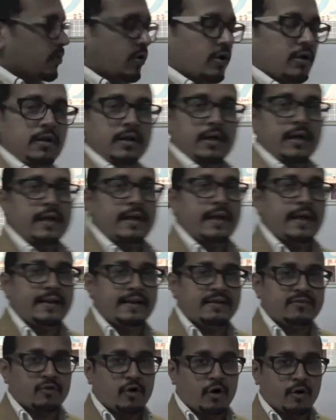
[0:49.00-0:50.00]
called
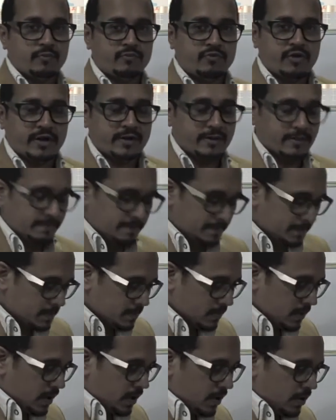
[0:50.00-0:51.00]
NS object.
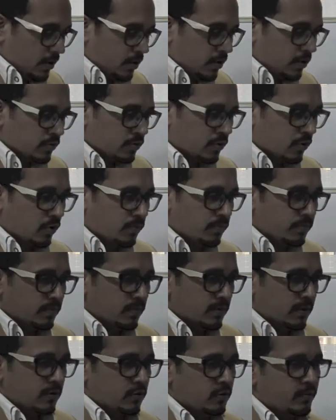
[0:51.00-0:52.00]
So
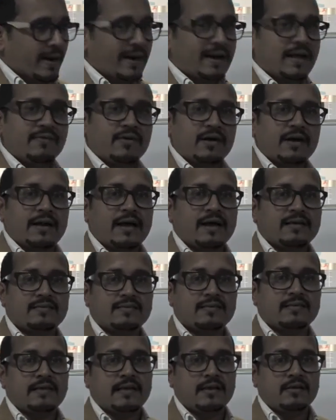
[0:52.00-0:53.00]
you might have a
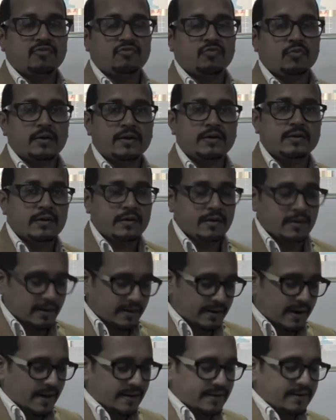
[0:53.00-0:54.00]
class, say student,
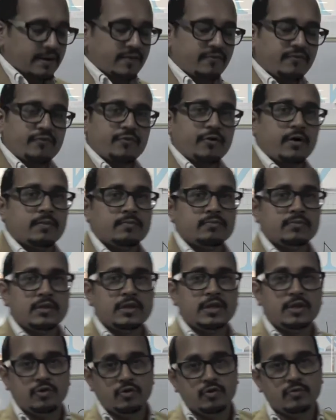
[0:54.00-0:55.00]
inheriting from
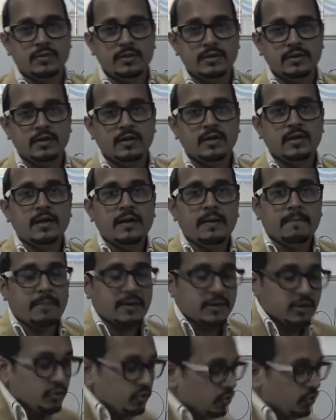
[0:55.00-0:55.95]
the human, but